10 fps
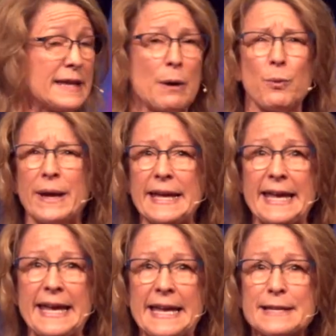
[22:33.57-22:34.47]
that
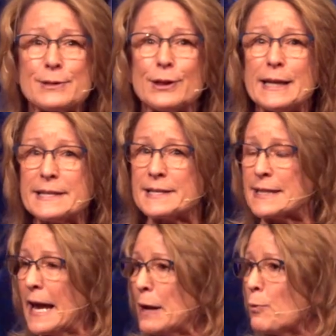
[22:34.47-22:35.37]
we easily
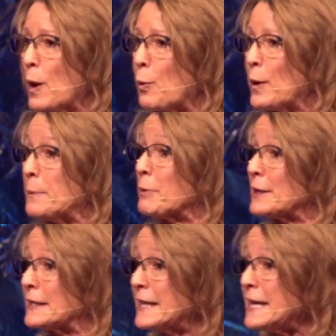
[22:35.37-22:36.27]
say what we
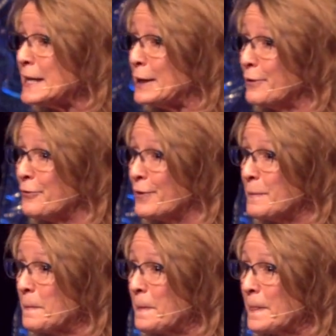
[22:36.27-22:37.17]
believe,
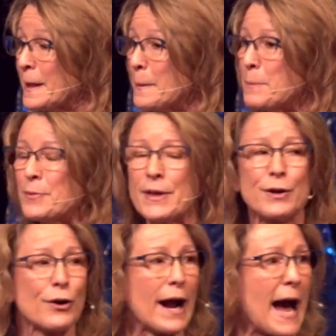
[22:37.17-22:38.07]
but
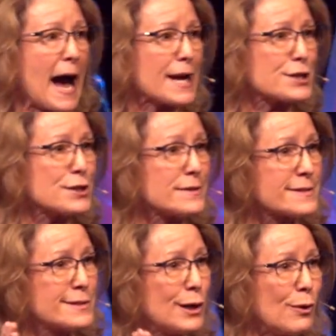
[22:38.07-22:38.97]
then our
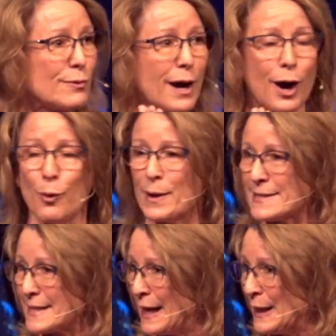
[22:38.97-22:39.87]
actions don't
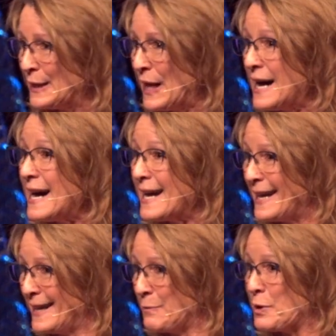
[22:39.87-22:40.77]
always
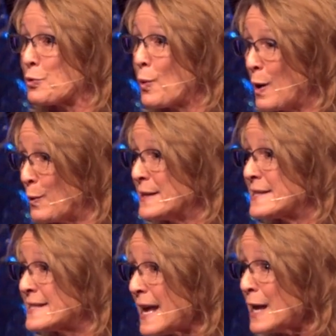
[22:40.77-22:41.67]
align with what we
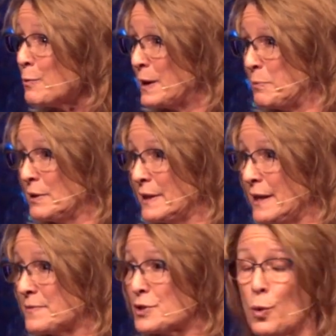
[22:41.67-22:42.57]
say we
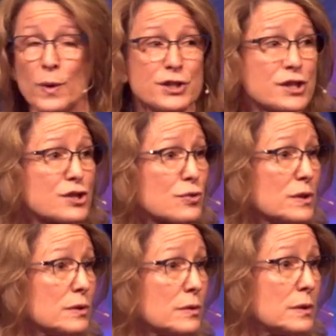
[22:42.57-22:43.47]
believe. So, which is
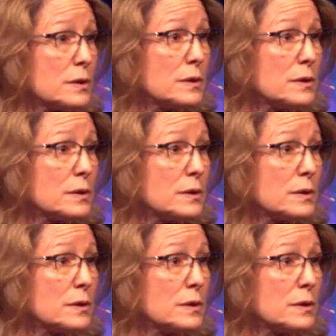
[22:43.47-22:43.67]
true?